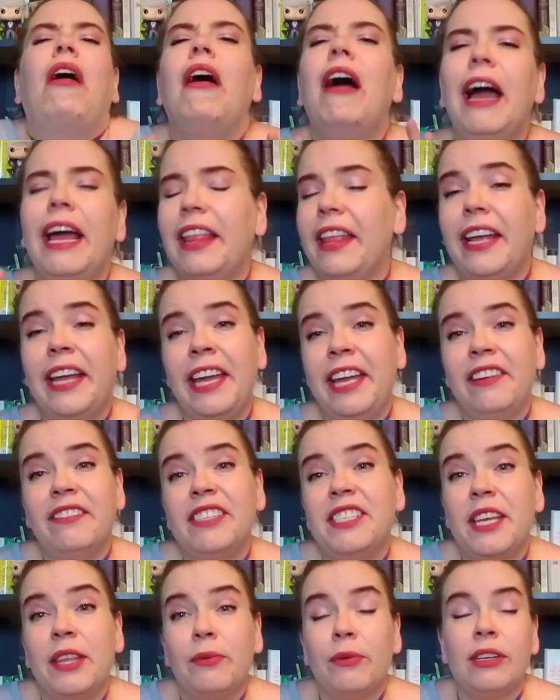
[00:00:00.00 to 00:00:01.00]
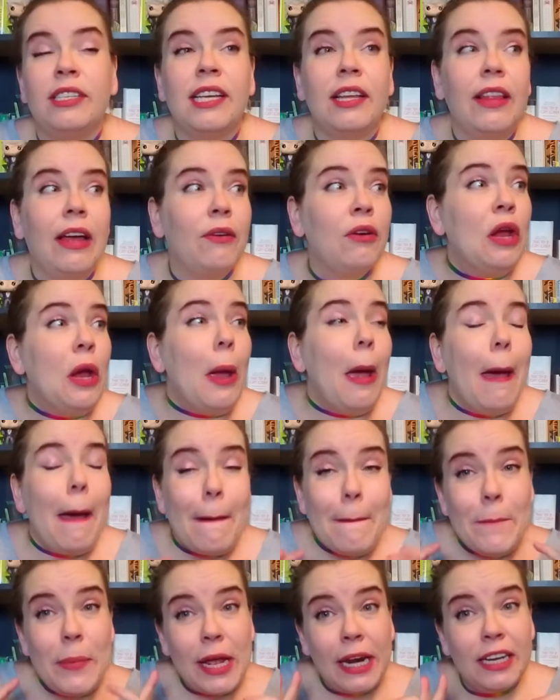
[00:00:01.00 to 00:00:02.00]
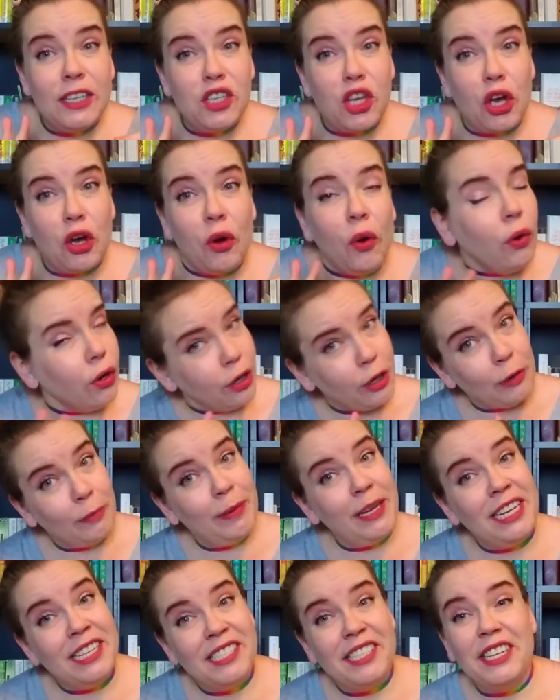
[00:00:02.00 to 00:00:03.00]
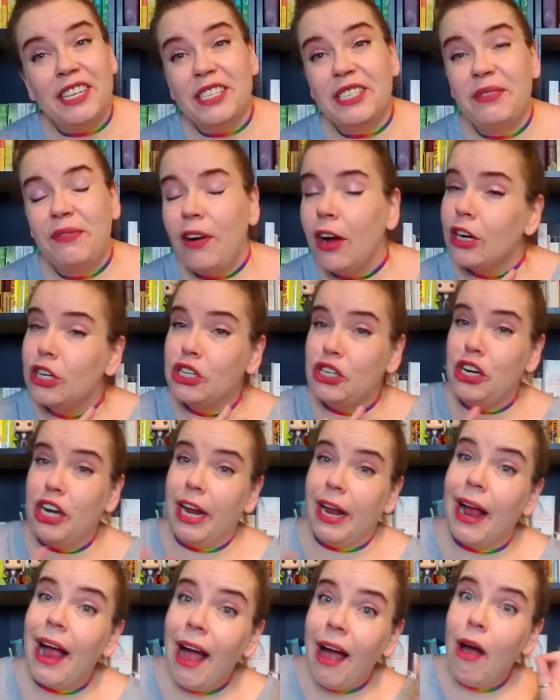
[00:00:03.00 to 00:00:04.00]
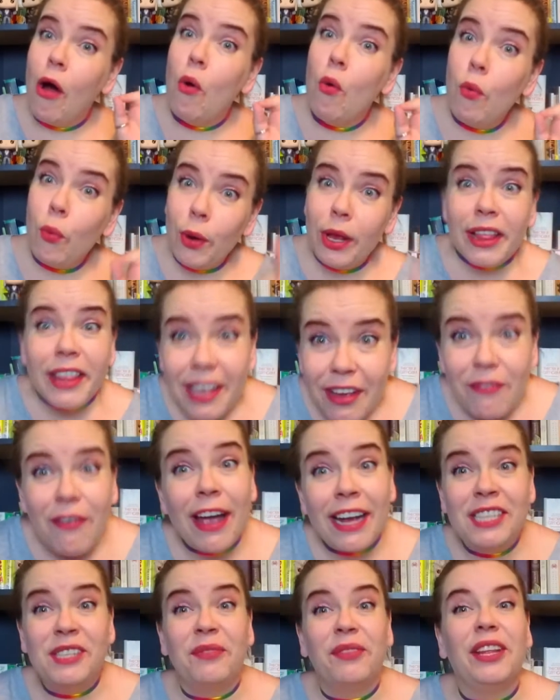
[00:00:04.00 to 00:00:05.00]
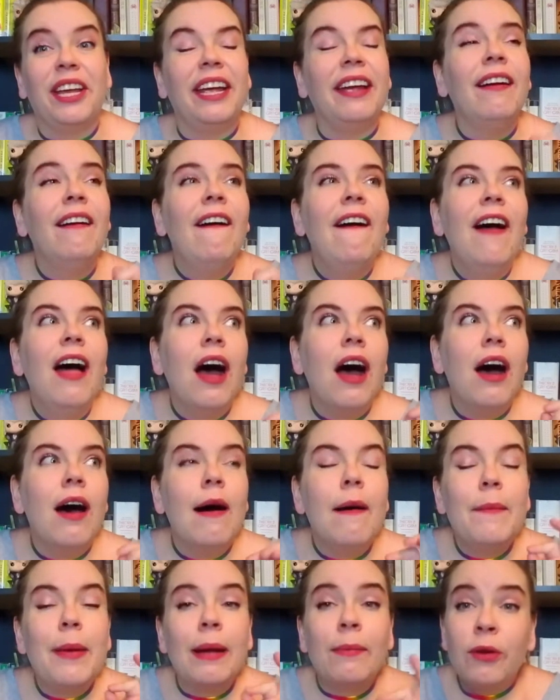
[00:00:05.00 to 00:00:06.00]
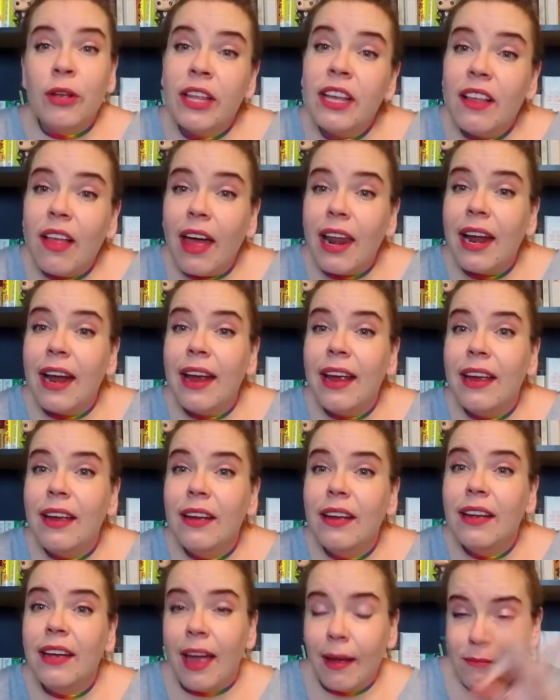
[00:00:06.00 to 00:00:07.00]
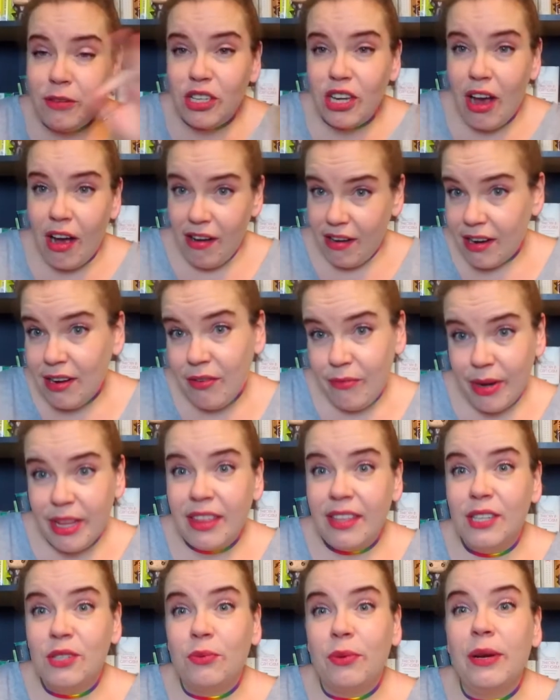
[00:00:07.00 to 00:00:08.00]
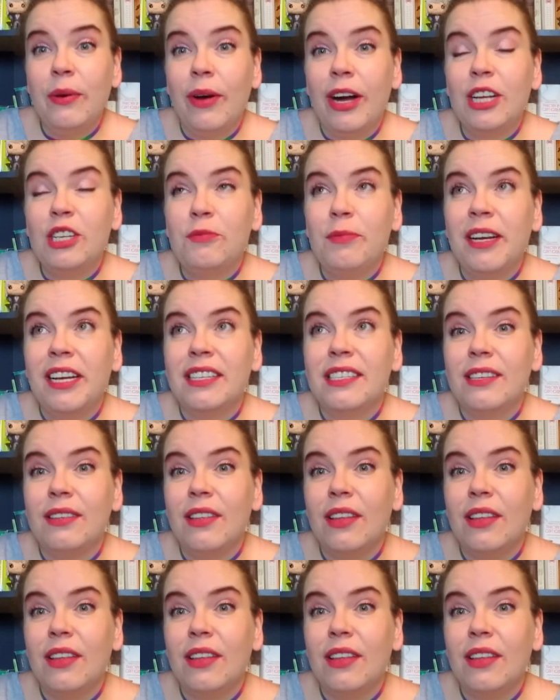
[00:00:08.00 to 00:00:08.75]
I like can't even say the words out loud. But as a horror piece, it is functioning really effectively. Um, I'm really glad I kept on with this rewatch because